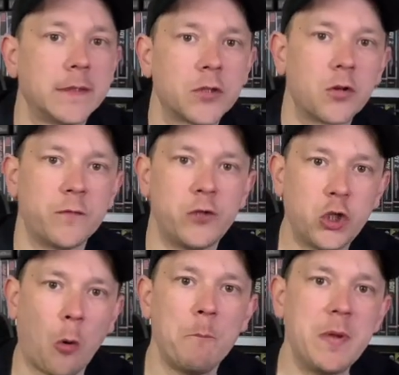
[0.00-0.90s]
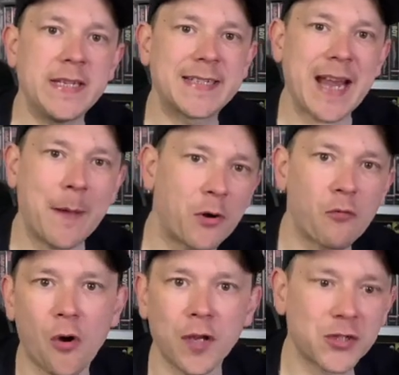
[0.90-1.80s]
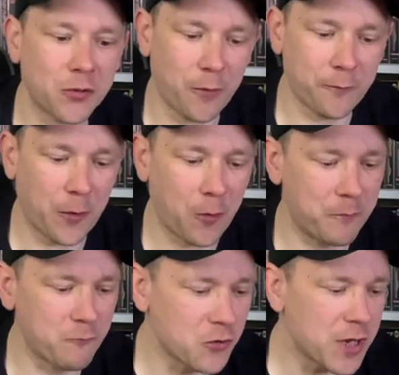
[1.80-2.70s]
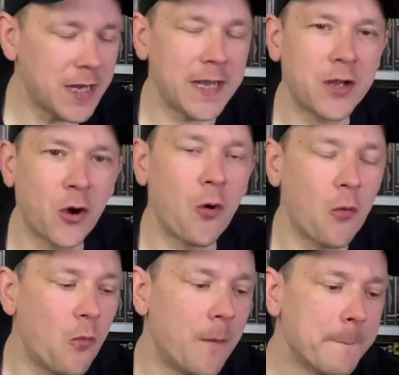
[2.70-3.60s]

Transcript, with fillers: sort of zombie samurai sort of film. Really cool.